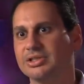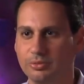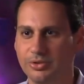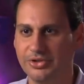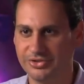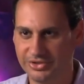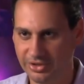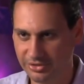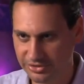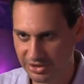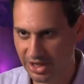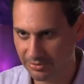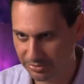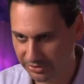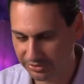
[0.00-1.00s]
With
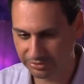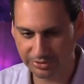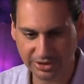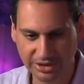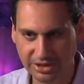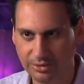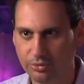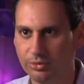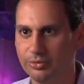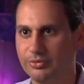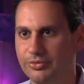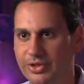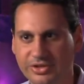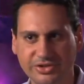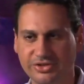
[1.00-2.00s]
stereoscopic 3D,
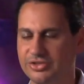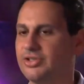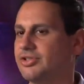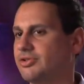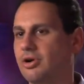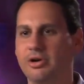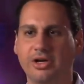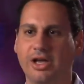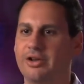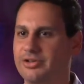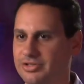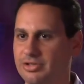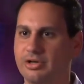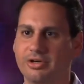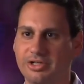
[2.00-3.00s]
this started out as
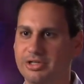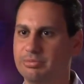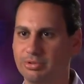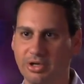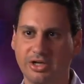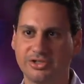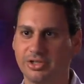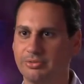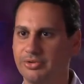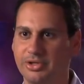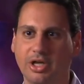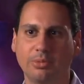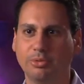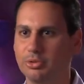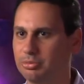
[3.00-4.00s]
an R&D project with a
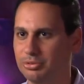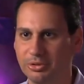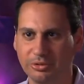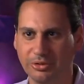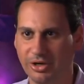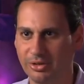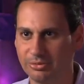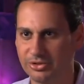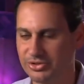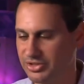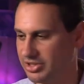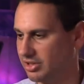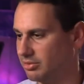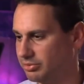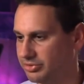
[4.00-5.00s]
couple of programmers
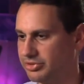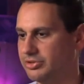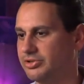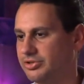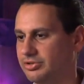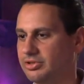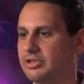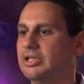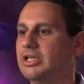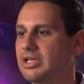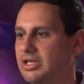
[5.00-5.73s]
and our producer, and